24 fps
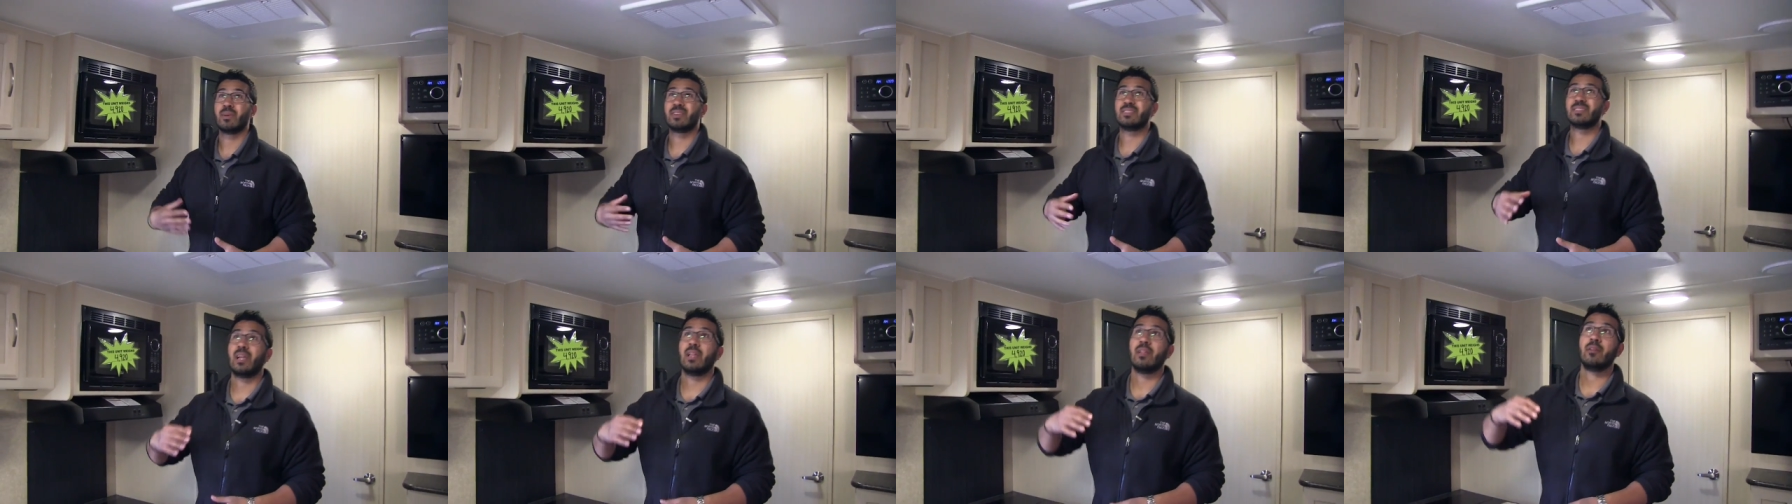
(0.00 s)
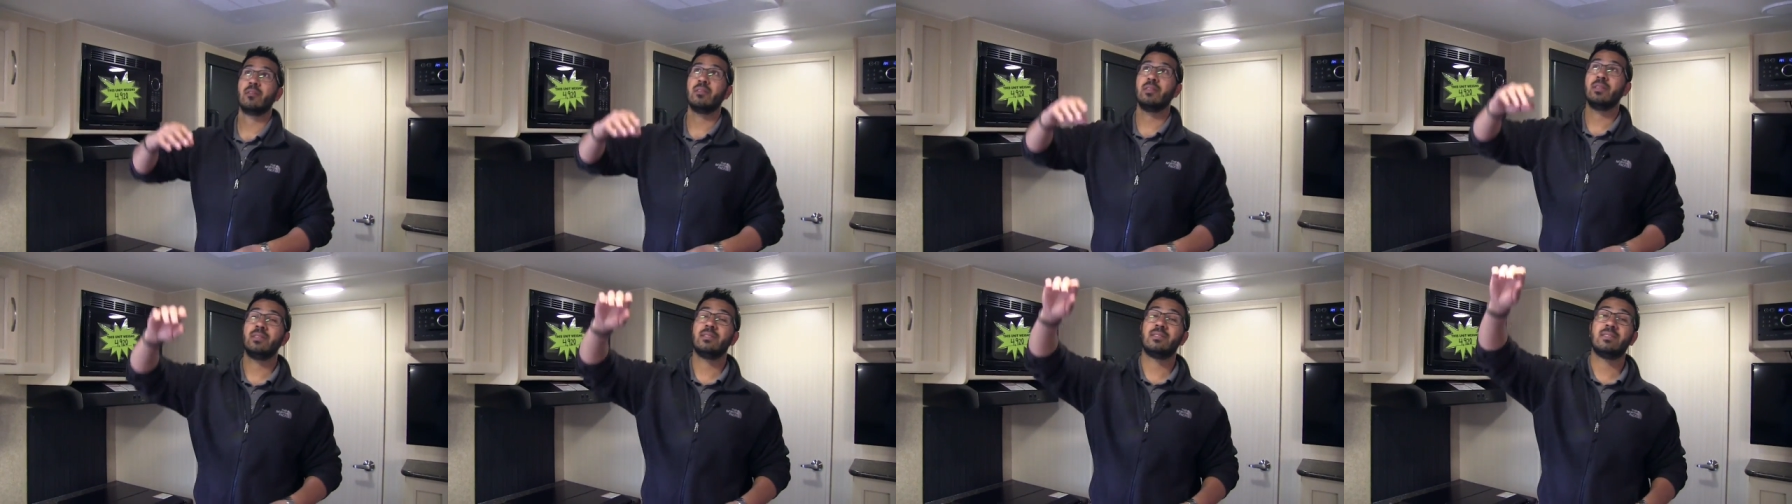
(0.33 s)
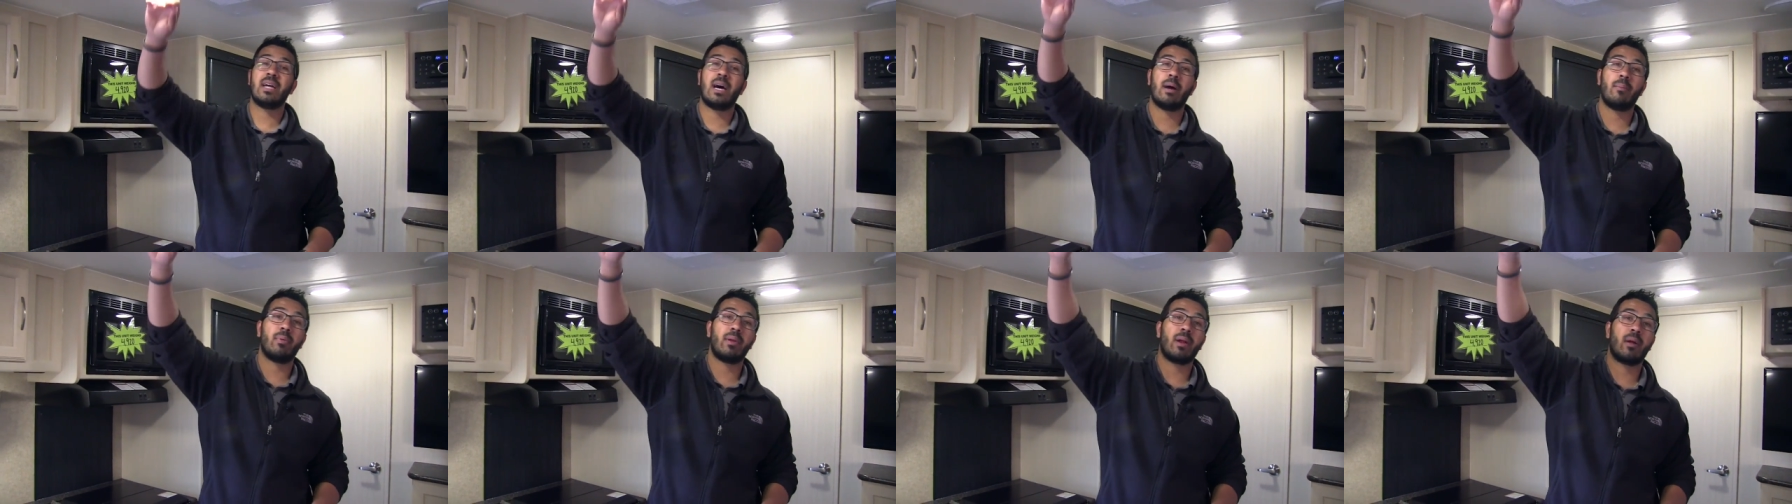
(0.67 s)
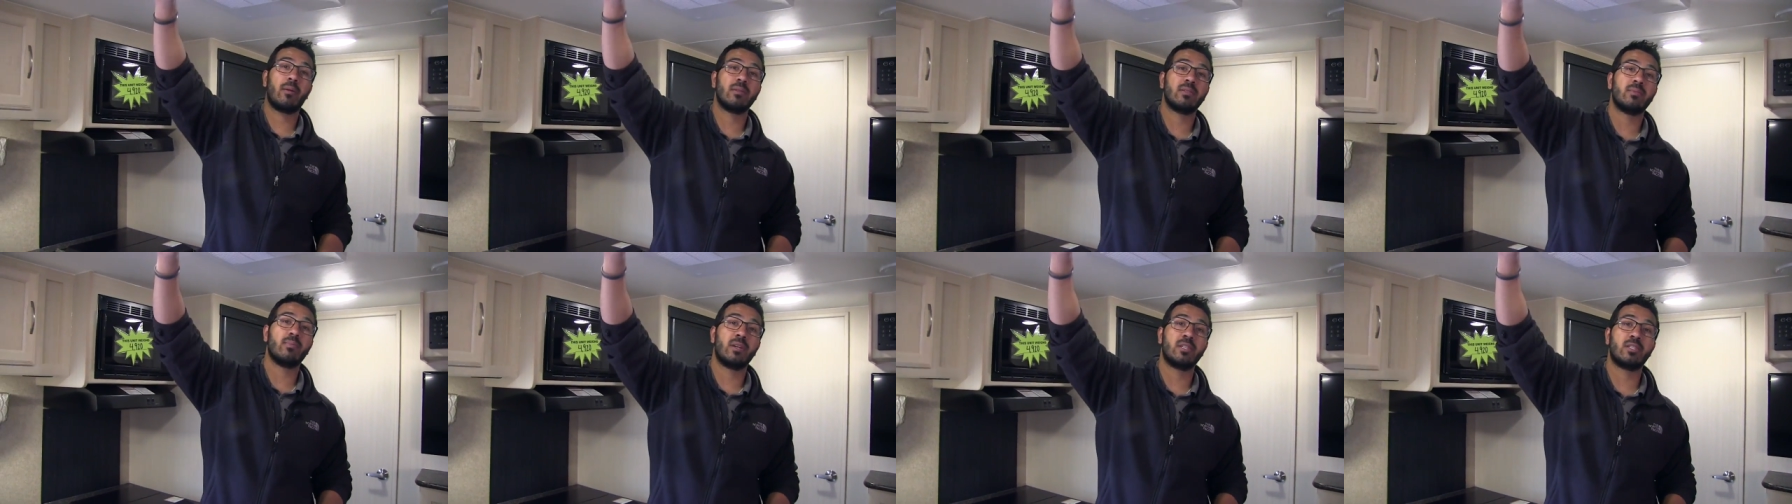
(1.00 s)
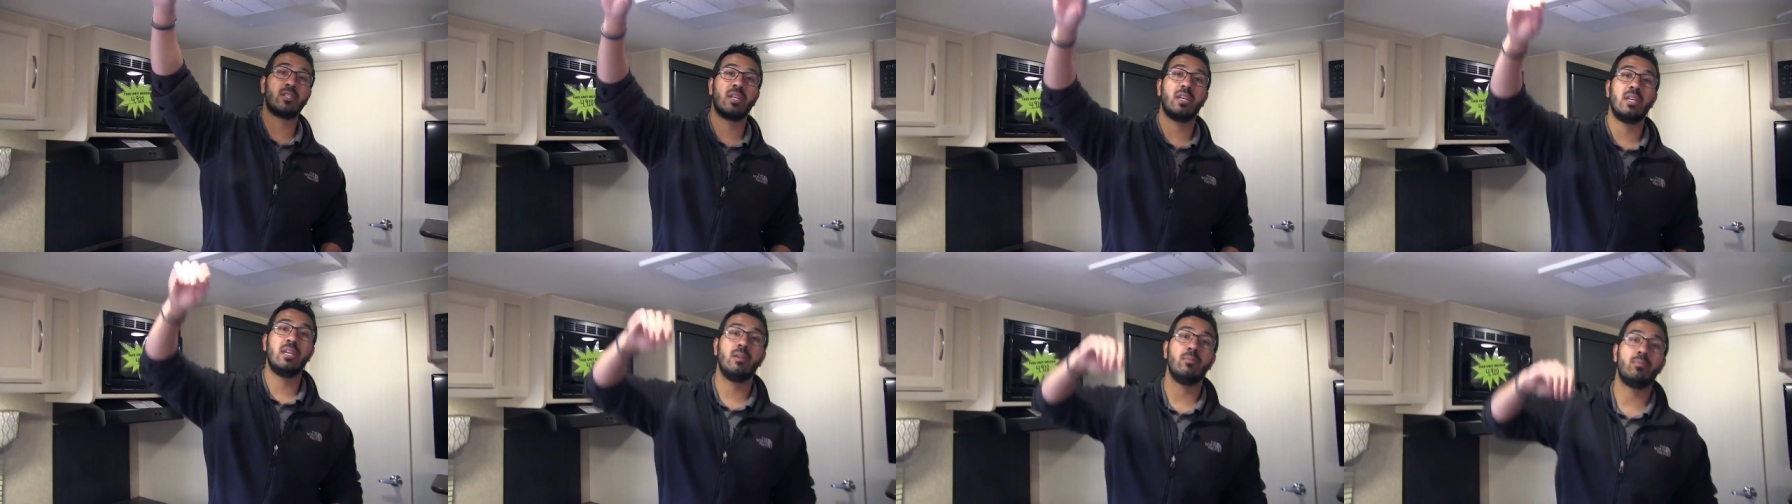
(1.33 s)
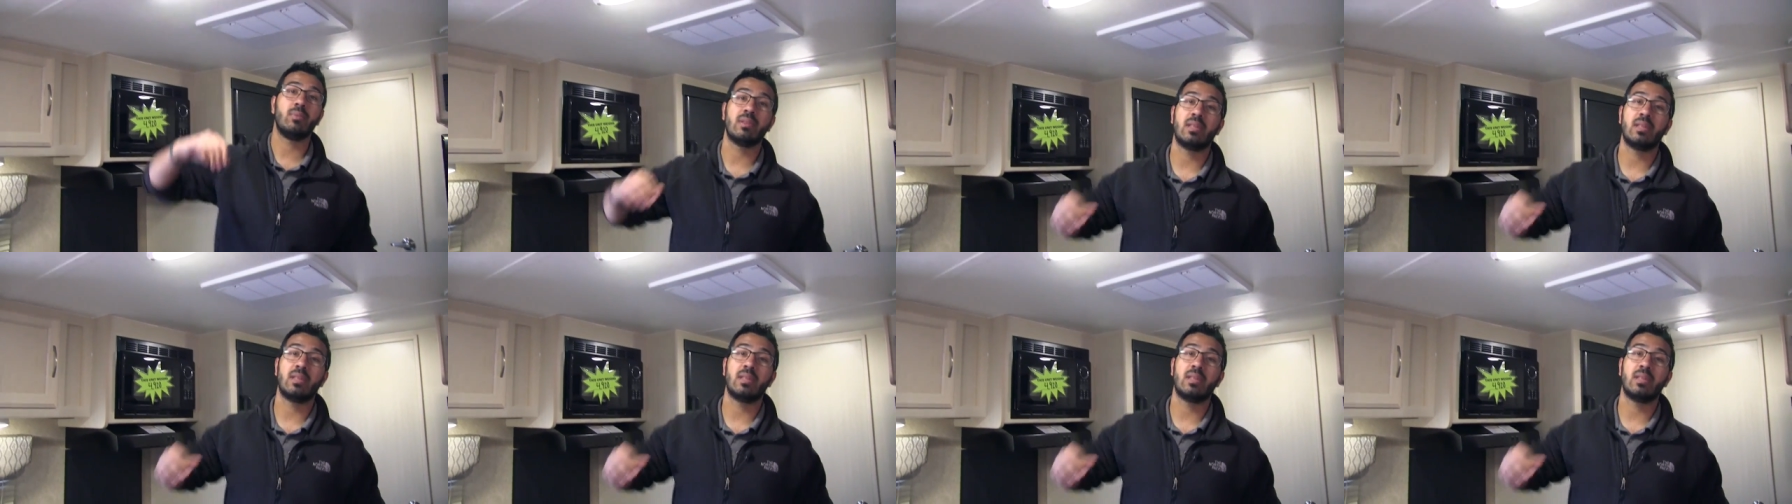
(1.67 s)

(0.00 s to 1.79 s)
because not only do these not put out as much heat,